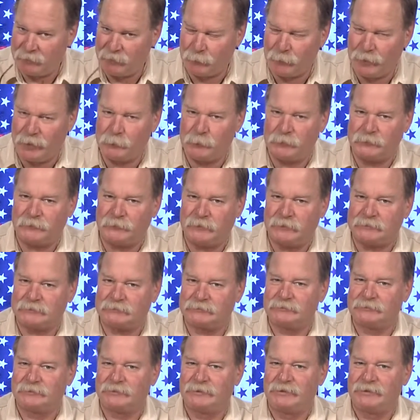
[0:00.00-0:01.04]
well with
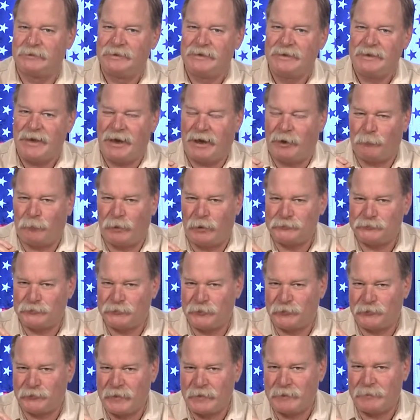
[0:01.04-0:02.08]
this. I want you to
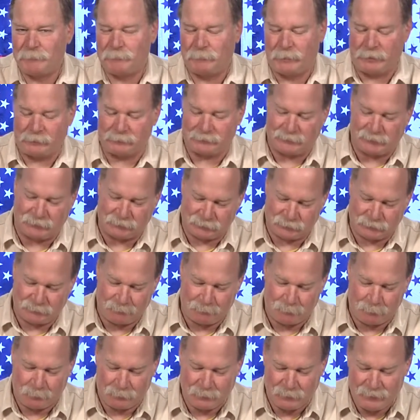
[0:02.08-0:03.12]
think about this.
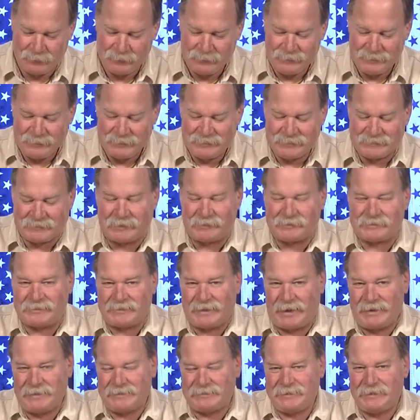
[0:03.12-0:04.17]
Since
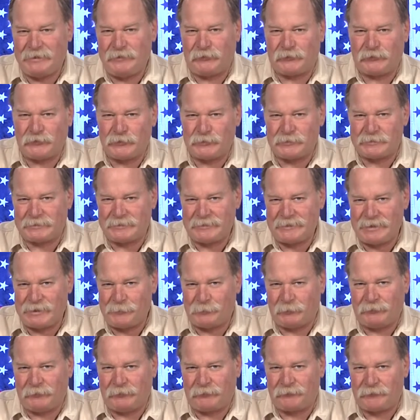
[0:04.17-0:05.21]
1913,
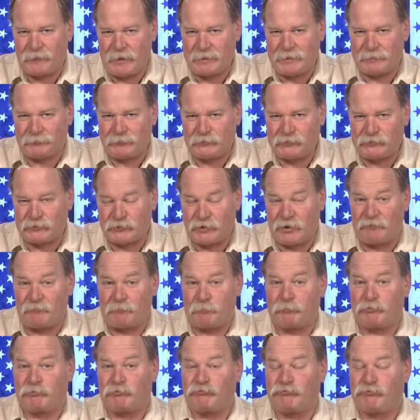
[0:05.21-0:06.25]
when the Federal Reserve,
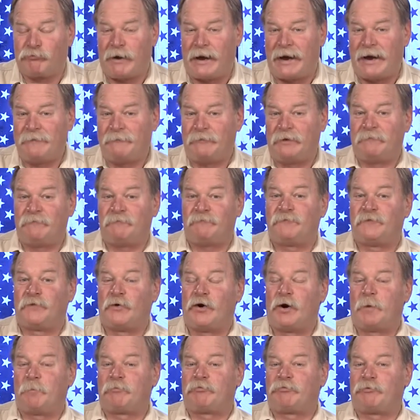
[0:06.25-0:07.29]
private
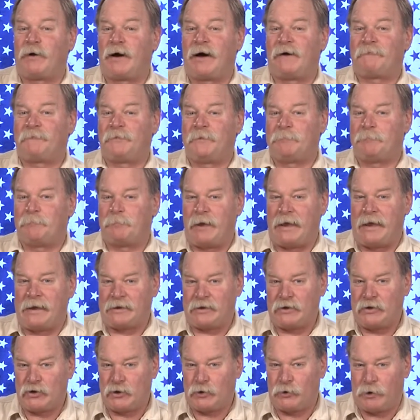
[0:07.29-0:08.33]
for-profit
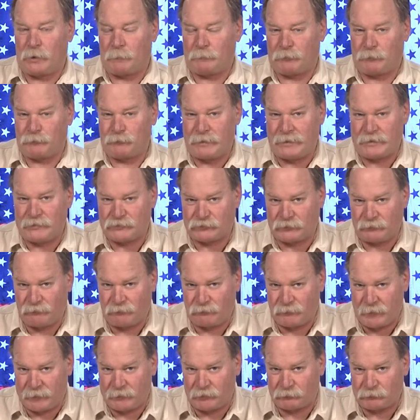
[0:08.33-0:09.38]
banking corporation,
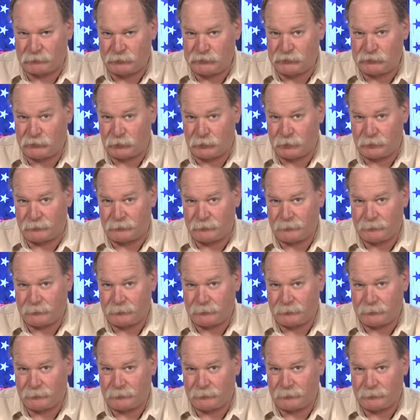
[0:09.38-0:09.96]
Federal Reserve,